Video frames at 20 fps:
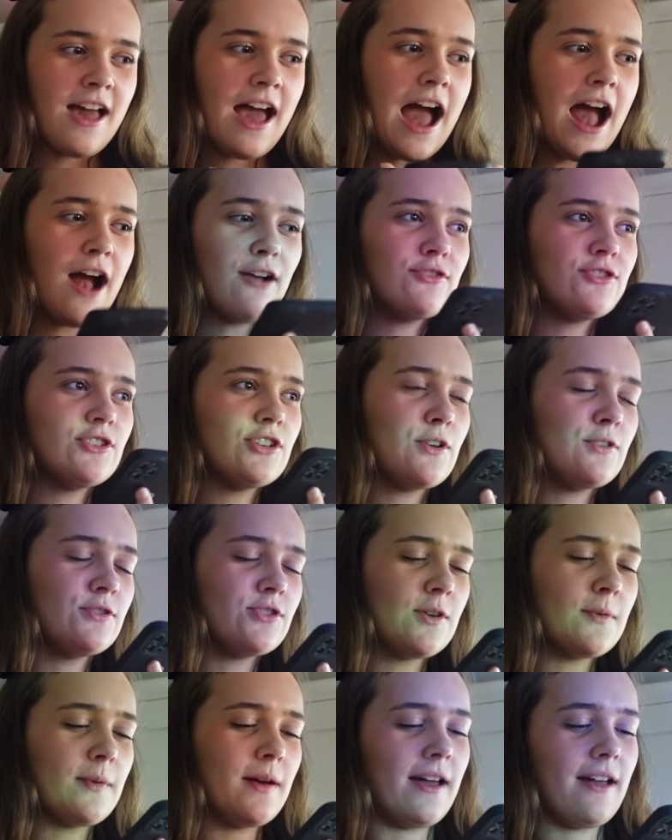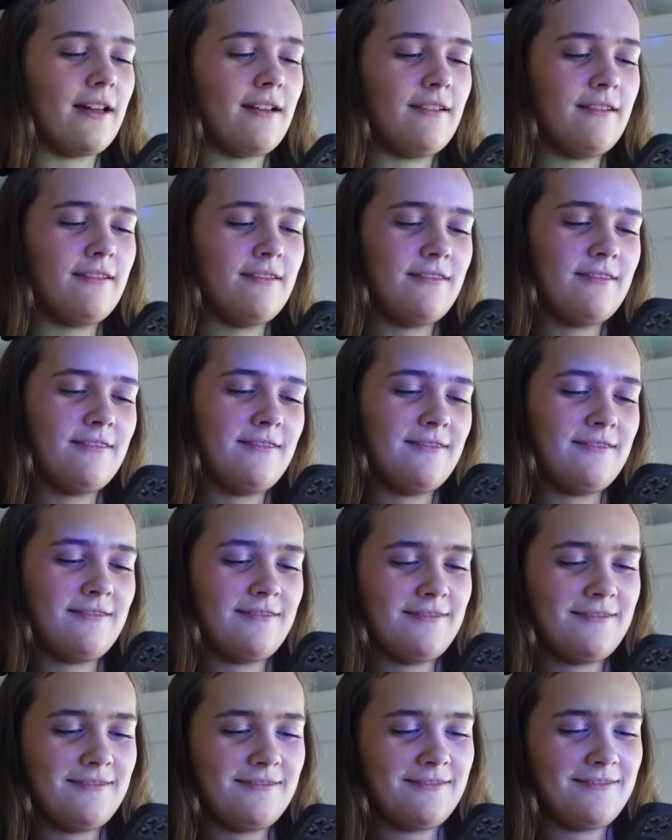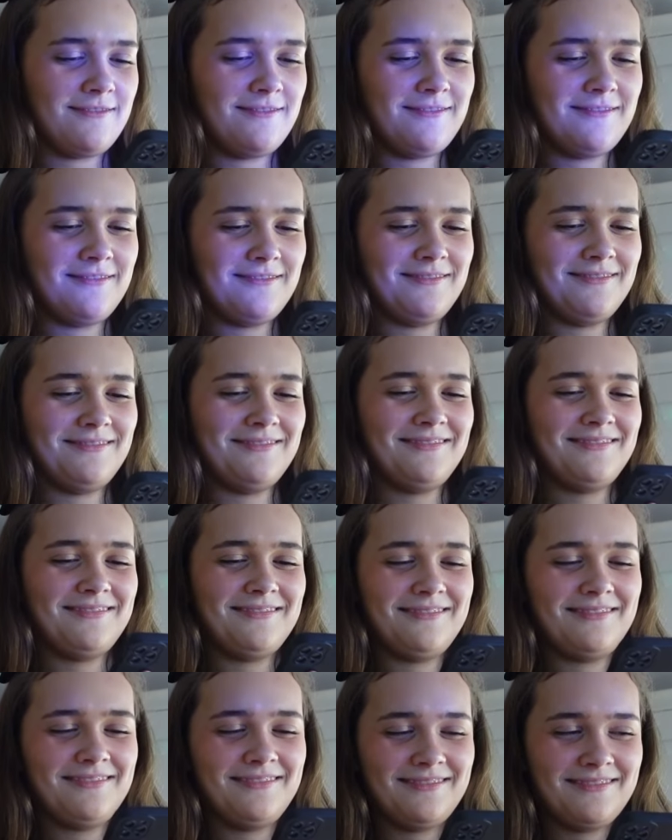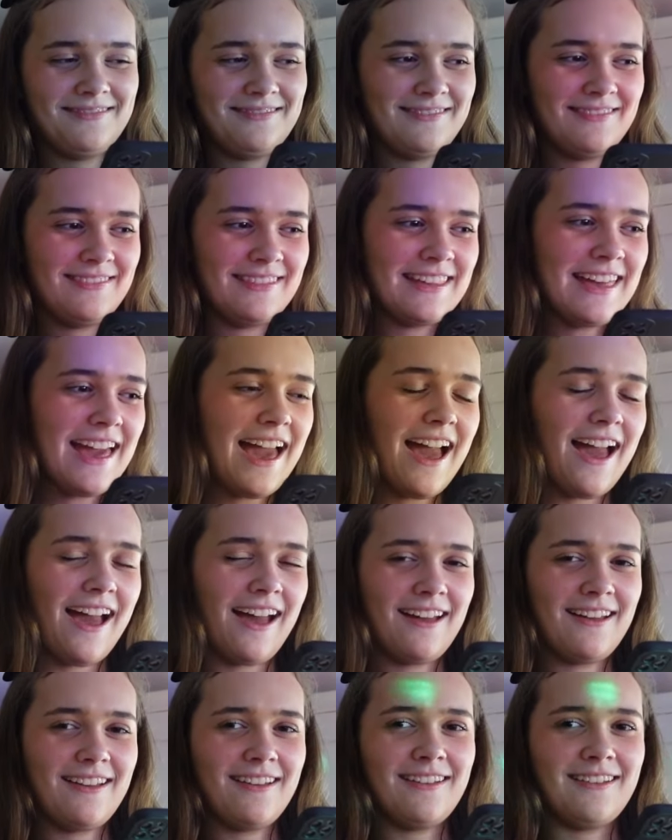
How do you do it? How do I do it? Yeah.